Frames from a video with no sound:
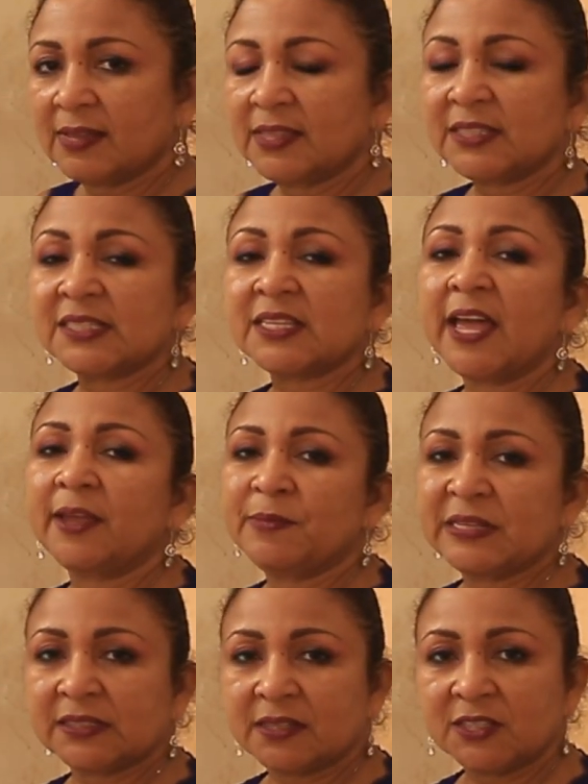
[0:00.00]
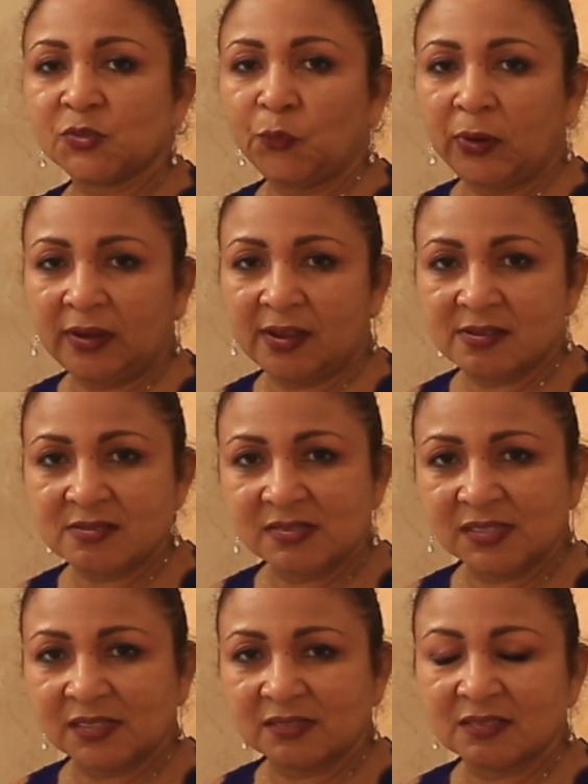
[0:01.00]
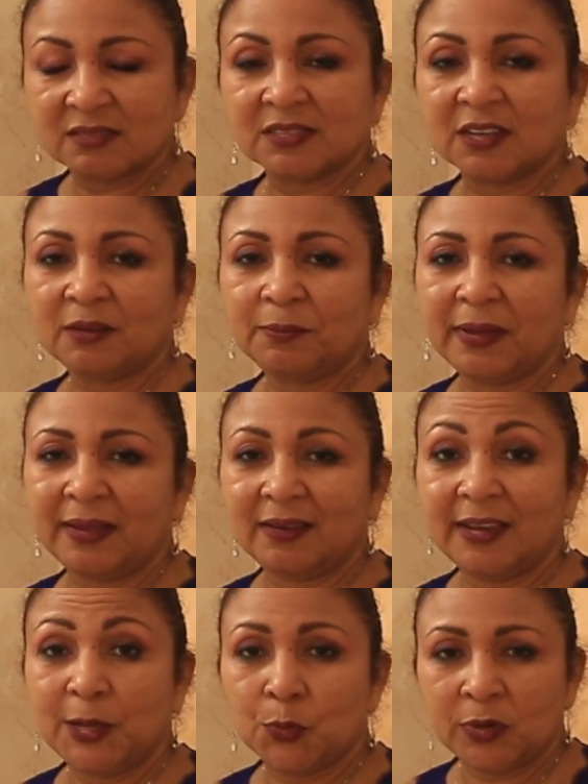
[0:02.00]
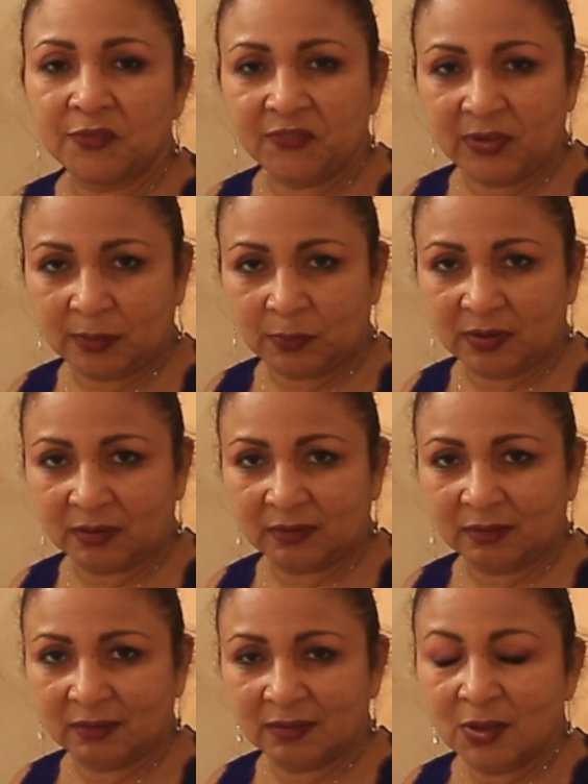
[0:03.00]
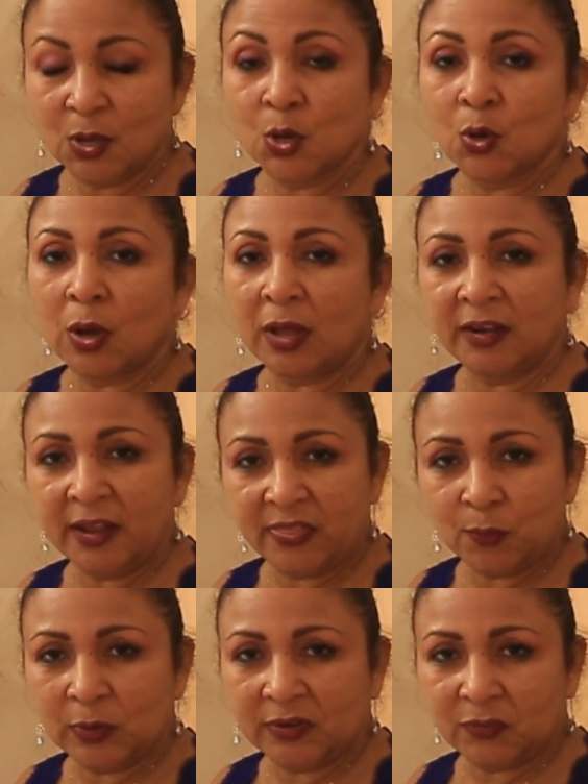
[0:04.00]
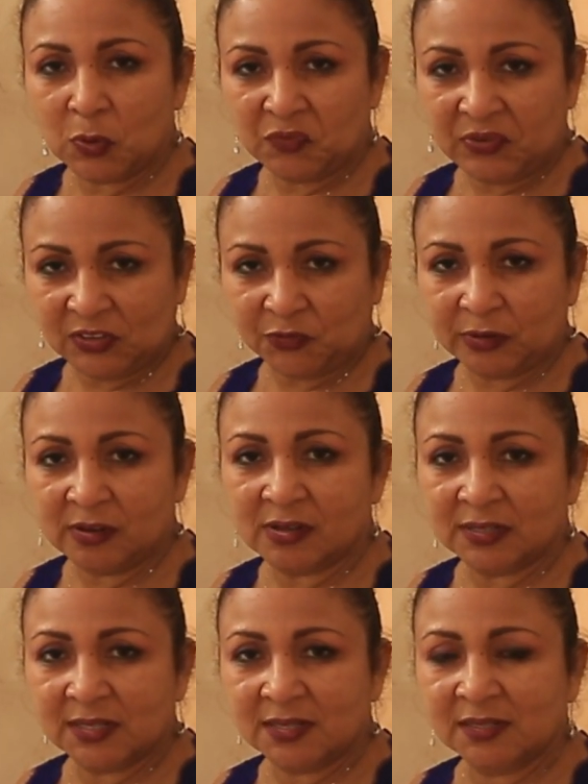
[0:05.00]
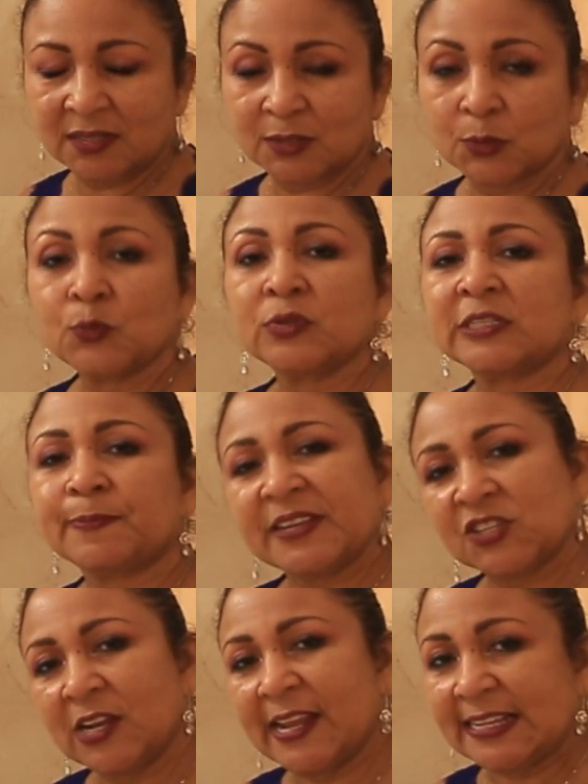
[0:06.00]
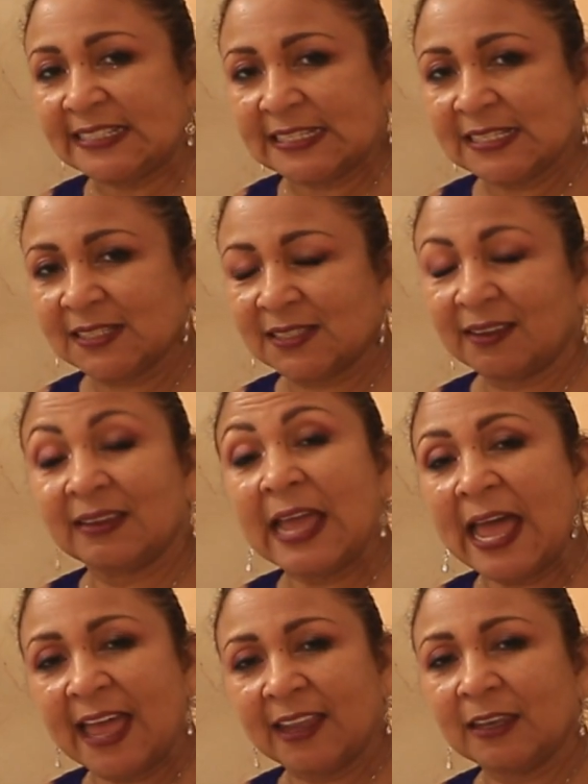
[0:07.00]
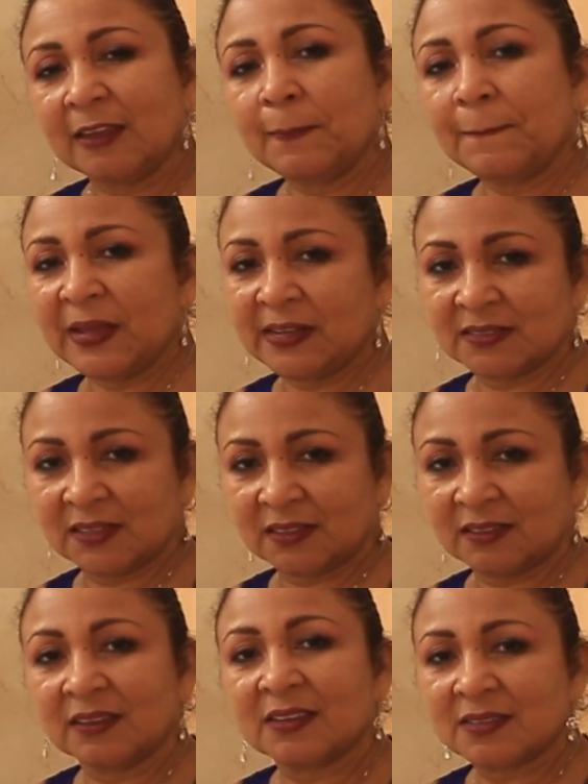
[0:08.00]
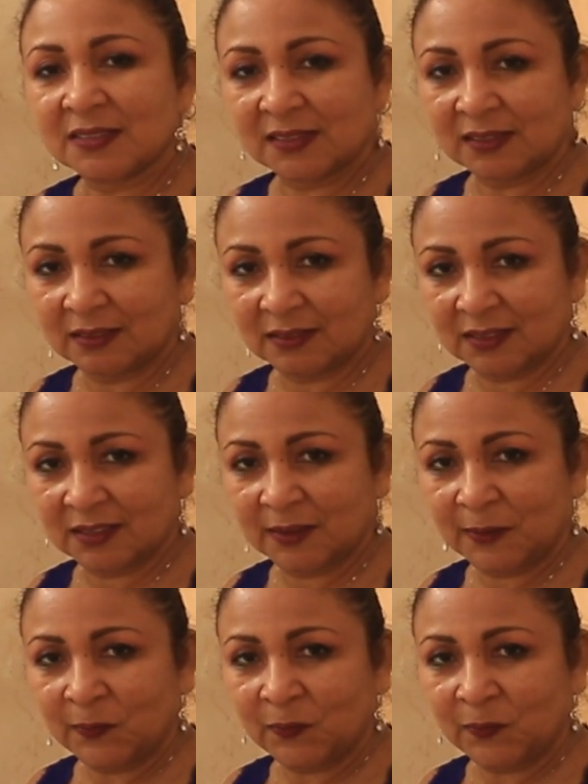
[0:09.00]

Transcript: This is Hibiscus Radiance, done by Leona Fabien, another one of our veteran artists who specializes in hand-painted silk.